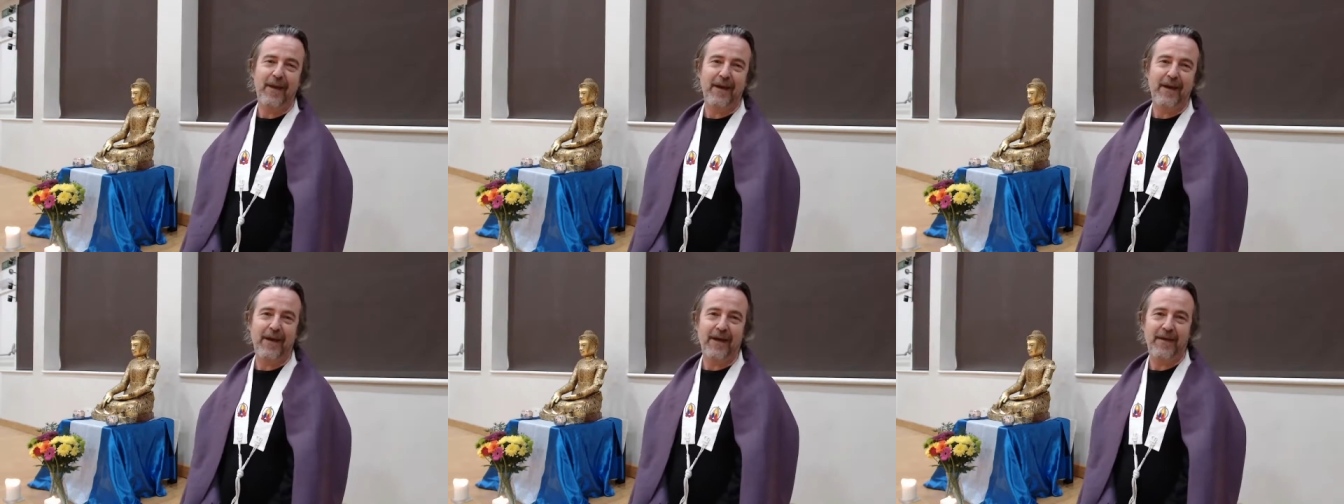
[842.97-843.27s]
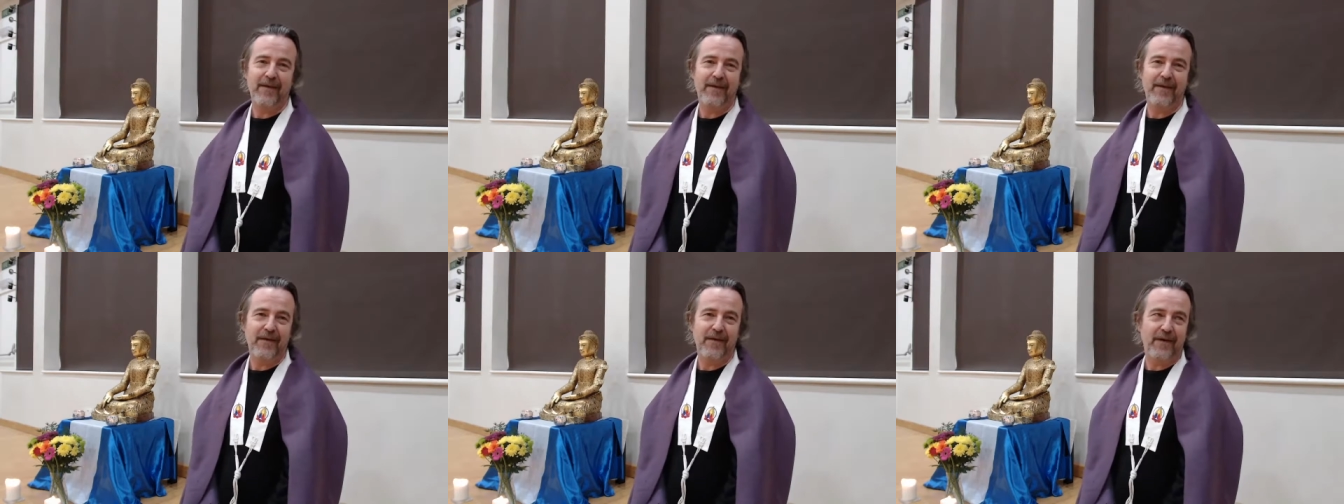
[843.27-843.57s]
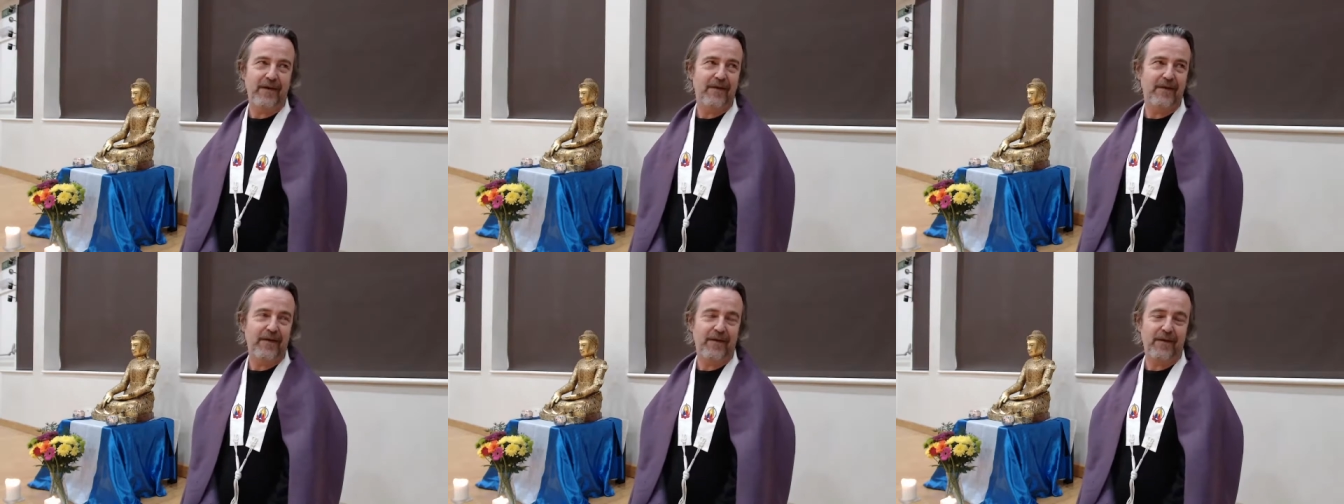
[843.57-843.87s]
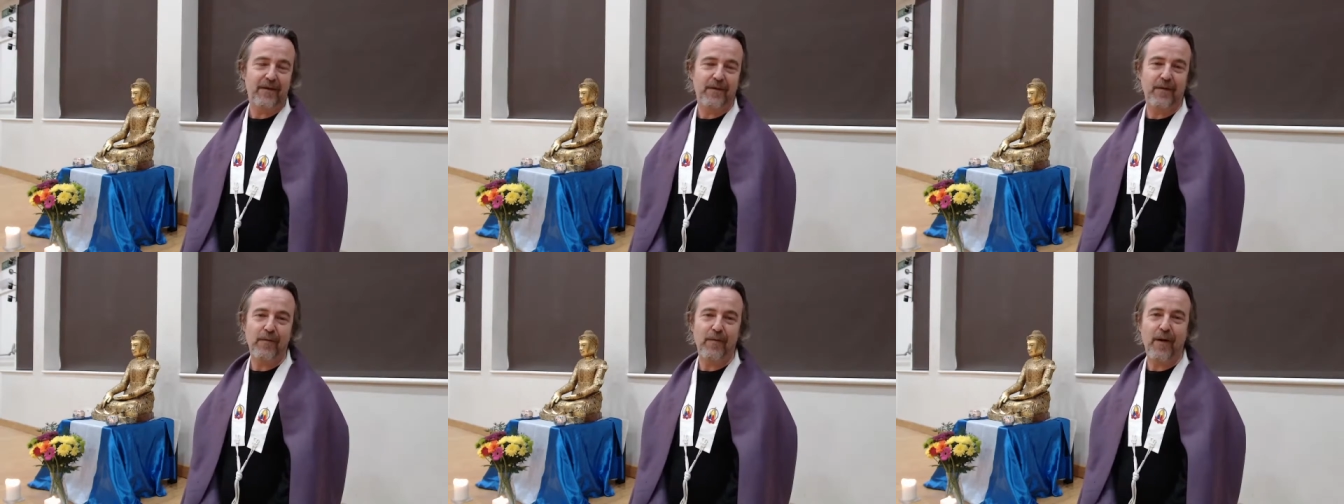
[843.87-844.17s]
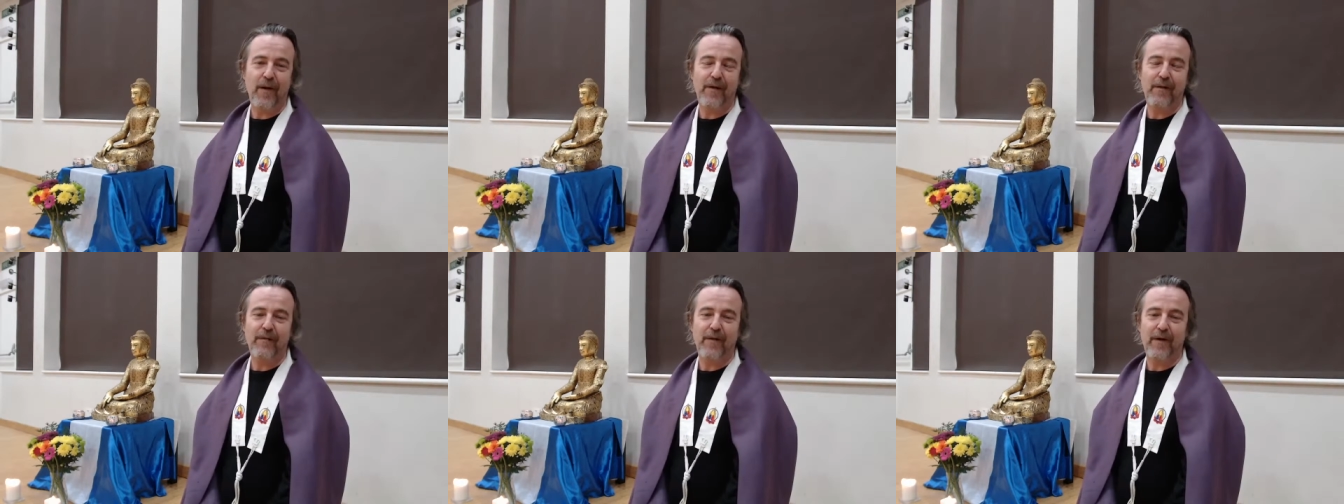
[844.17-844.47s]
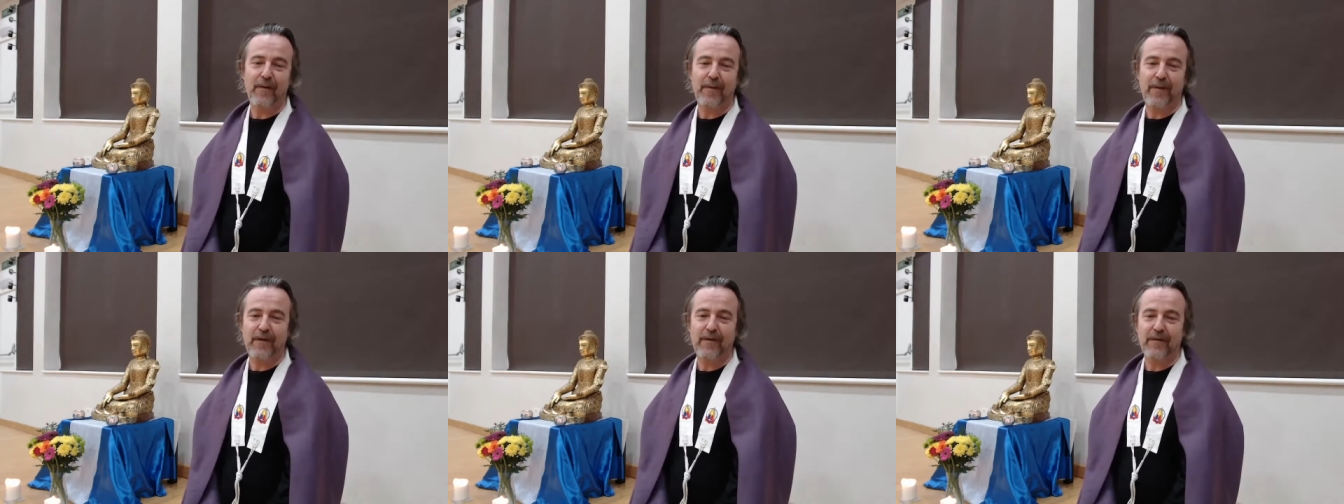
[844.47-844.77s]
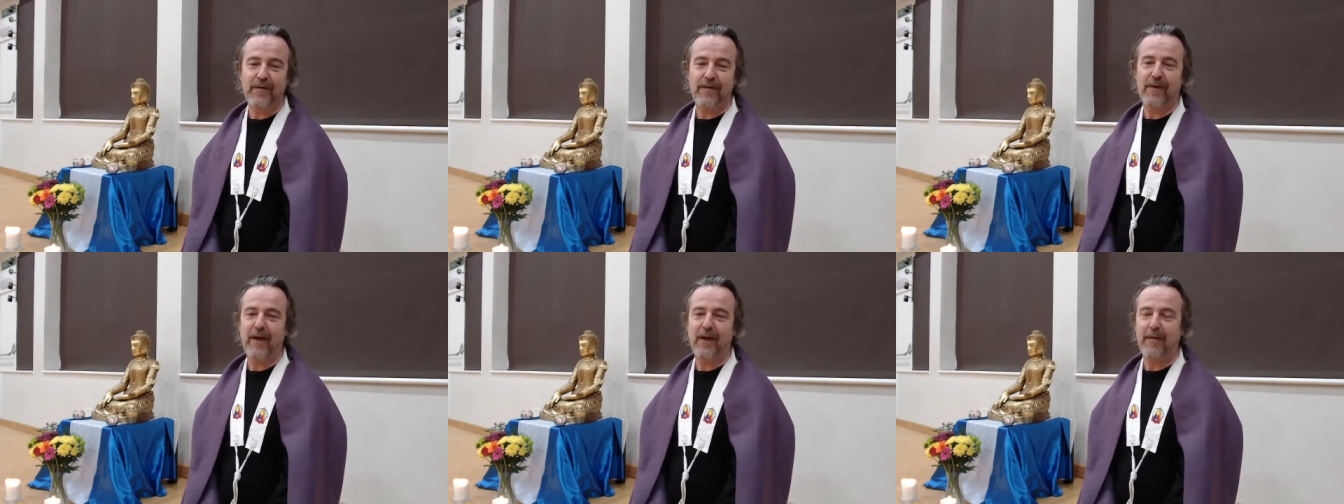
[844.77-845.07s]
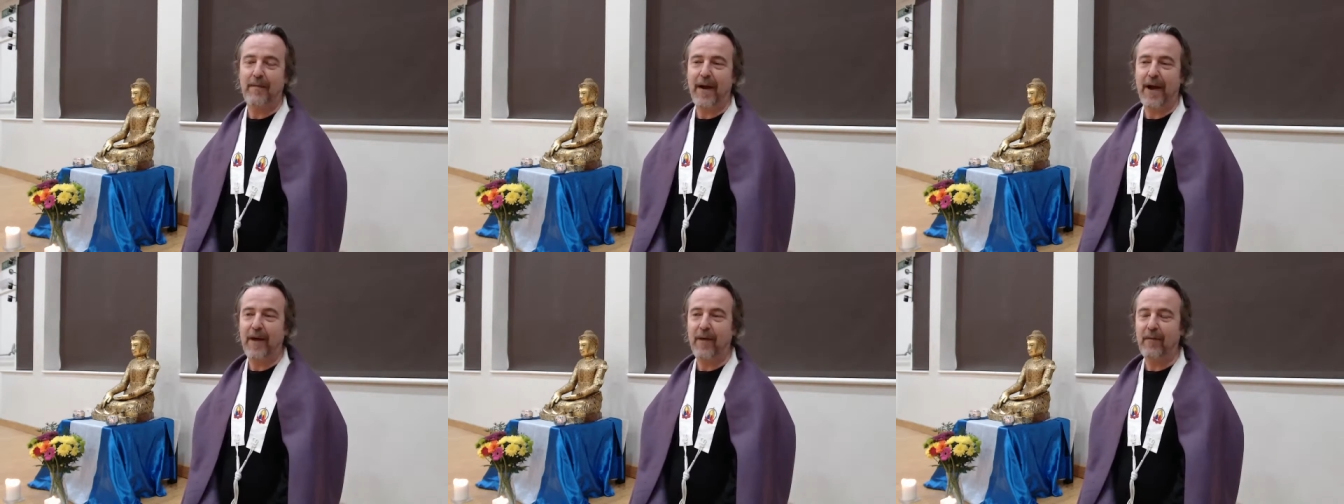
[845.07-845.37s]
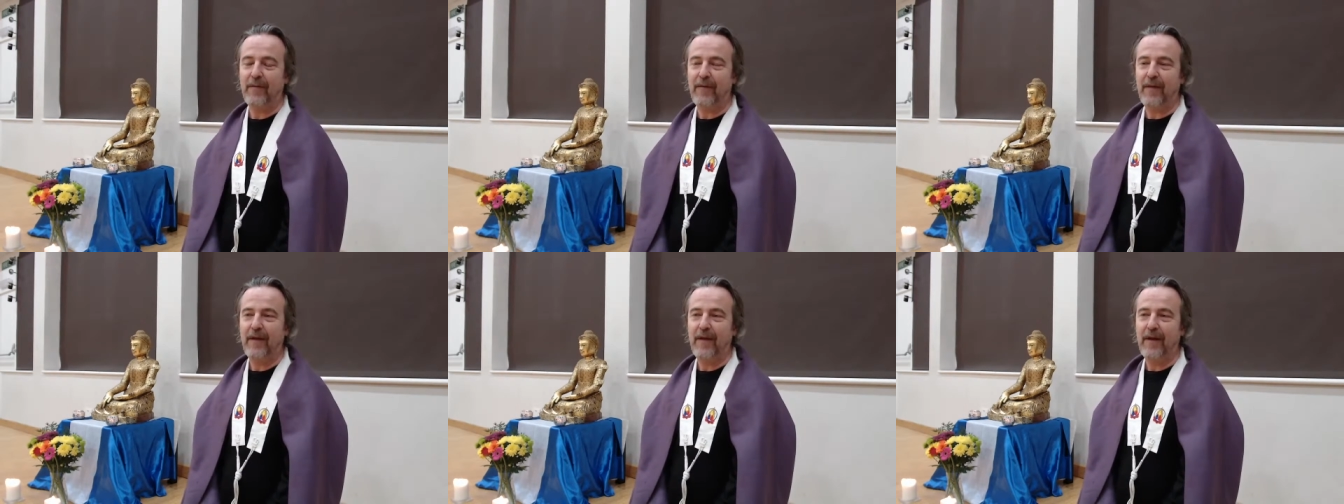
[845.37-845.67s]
in the 60s who wrote very beautifully about